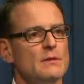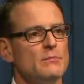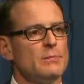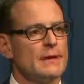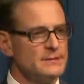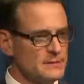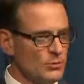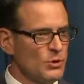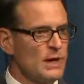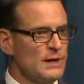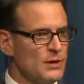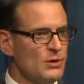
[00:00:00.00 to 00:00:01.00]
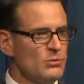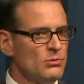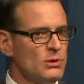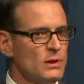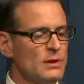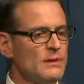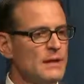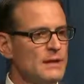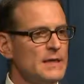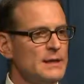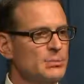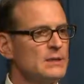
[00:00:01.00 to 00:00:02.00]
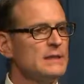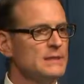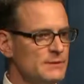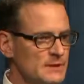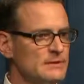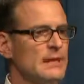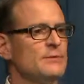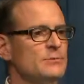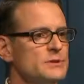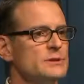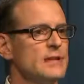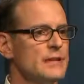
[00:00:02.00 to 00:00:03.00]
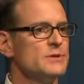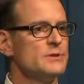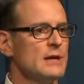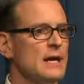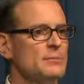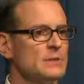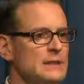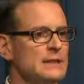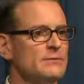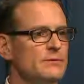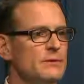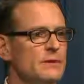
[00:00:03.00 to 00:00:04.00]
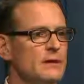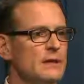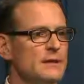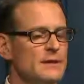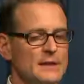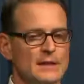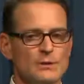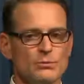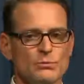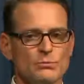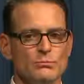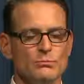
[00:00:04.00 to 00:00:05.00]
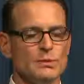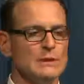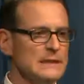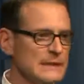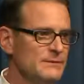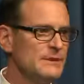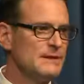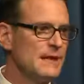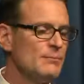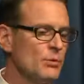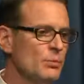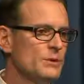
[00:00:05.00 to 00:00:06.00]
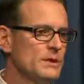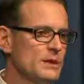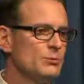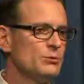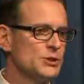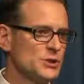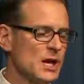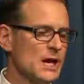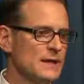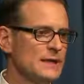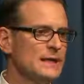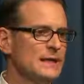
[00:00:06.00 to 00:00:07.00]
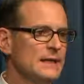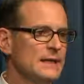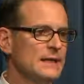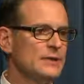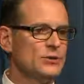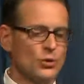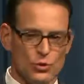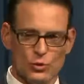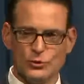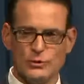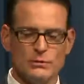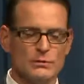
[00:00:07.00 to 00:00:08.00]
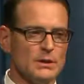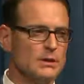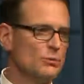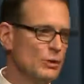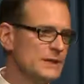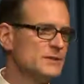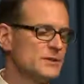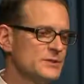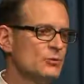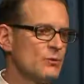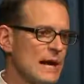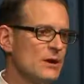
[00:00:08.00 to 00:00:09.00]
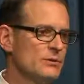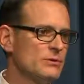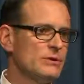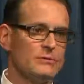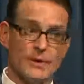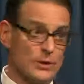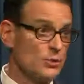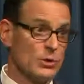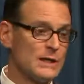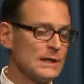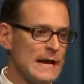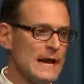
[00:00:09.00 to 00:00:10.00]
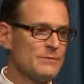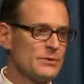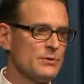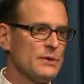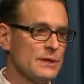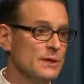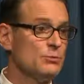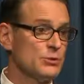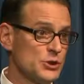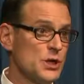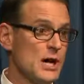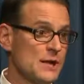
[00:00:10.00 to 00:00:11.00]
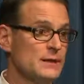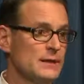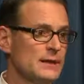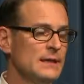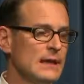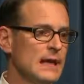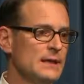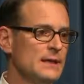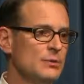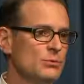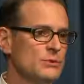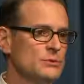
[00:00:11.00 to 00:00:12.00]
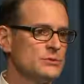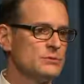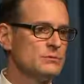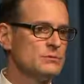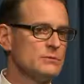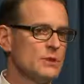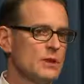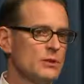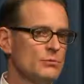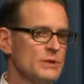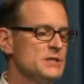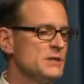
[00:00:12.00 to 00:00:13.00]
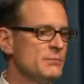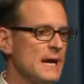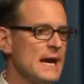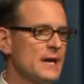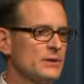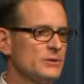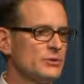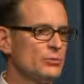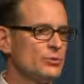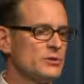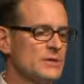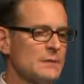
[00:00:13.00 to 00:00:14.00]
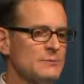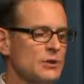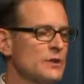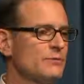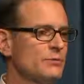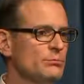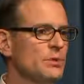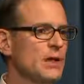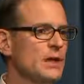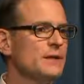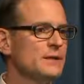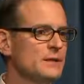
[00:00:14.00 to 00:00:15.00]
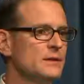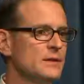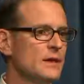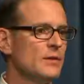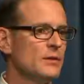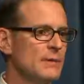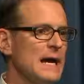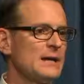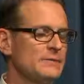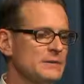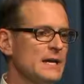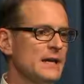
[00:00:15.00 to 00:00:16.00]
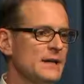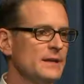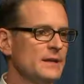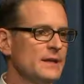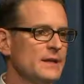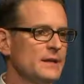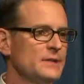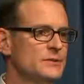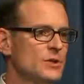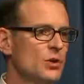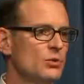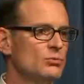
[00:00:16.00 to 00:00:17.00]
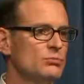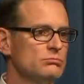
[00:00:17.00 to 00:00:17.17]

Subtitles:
based on what I know, that he believed his life was in danger. I believe that he believed at that moment that he was shot. He told witnesses around very quickly after that he was shot, and he was reaching back numerous times looking for blood on the back of his head. So